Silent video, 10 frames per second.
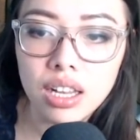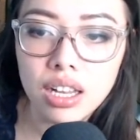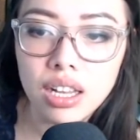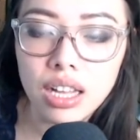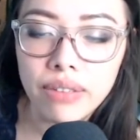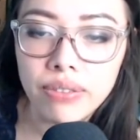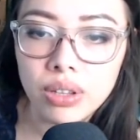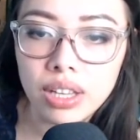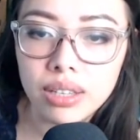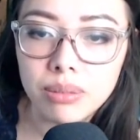I feel
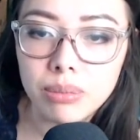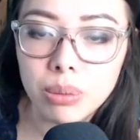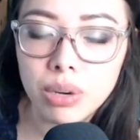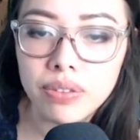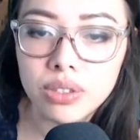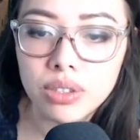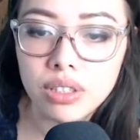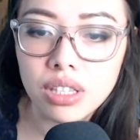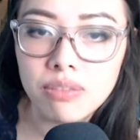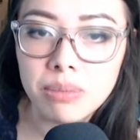like my wife is
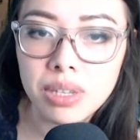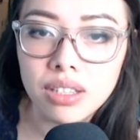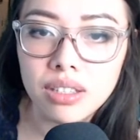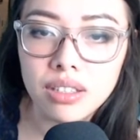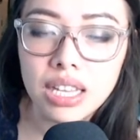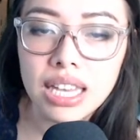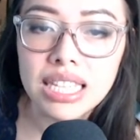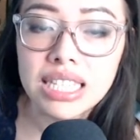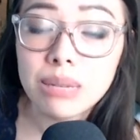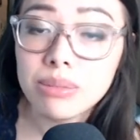hungry.
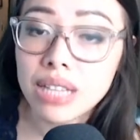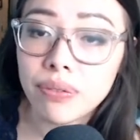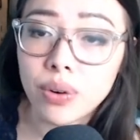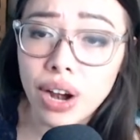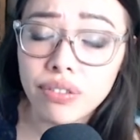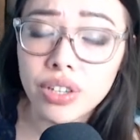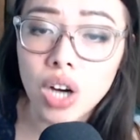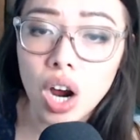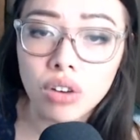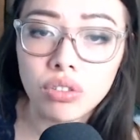Seems that for every
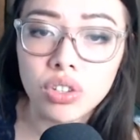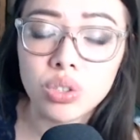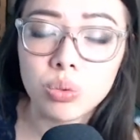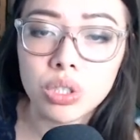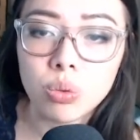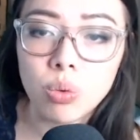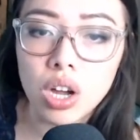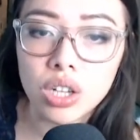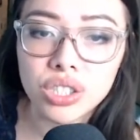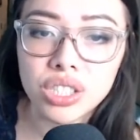cockroach we
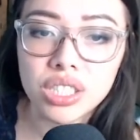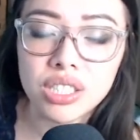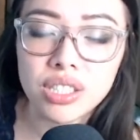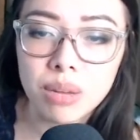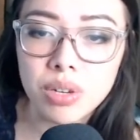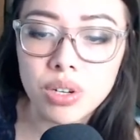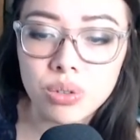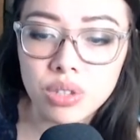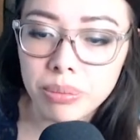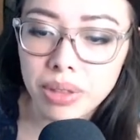squash, it's time to do
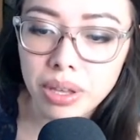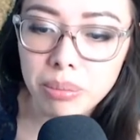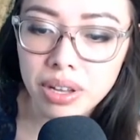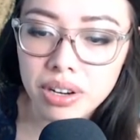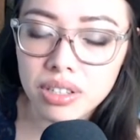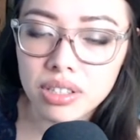something about it.